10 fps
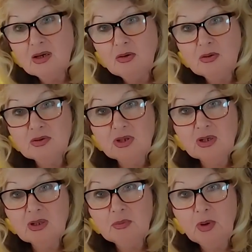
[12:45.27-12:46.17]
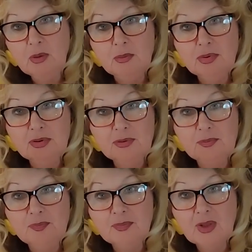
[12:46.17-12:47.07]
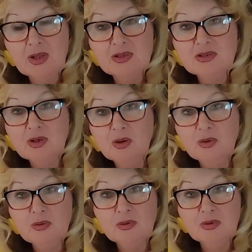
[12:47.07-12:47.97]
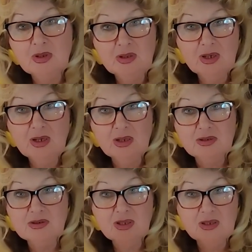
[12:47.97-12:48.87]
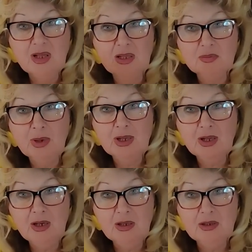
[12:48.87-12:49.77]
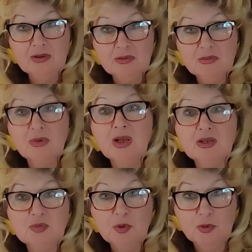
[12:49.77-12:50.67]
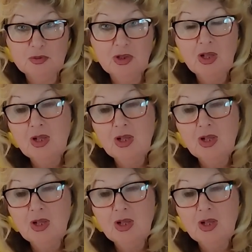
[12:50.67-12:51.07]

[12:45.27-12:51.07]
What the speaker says: holding a bomb, so in the hands, and that might explode.